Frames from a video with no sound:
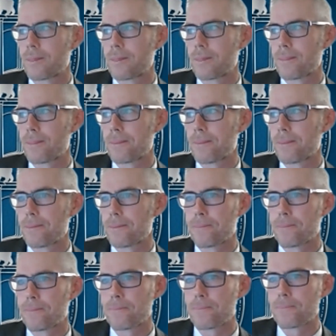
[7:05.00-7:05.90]
like to
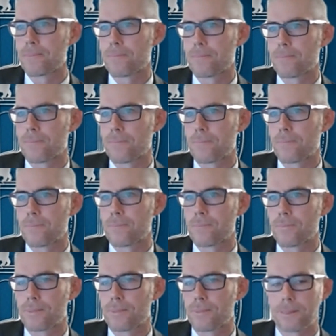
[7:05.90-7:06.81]
see the language
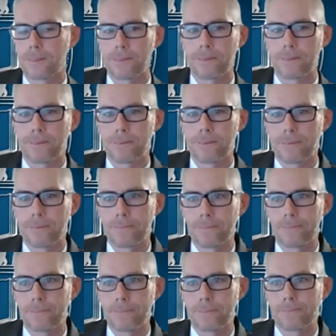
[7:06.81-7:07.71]
must
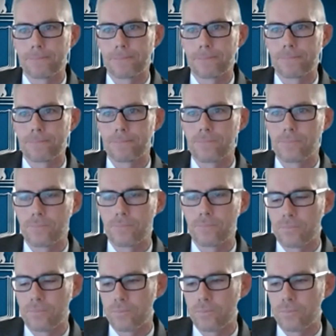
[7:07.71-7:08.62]

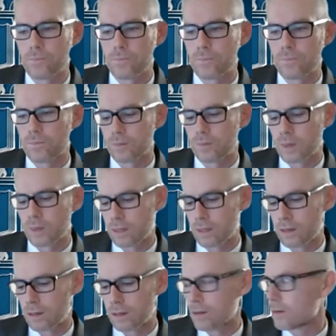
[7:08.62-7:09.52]
be
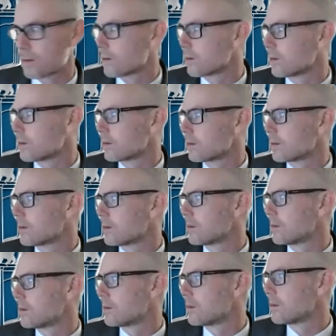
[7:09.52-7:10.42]
removed
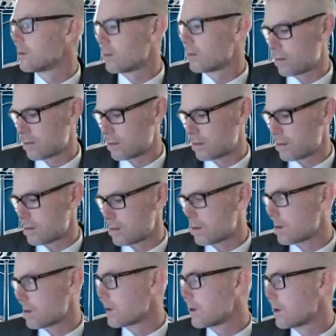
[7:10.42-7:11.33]
and replaced with
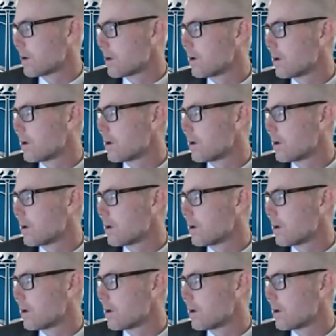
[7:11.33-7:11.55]
may.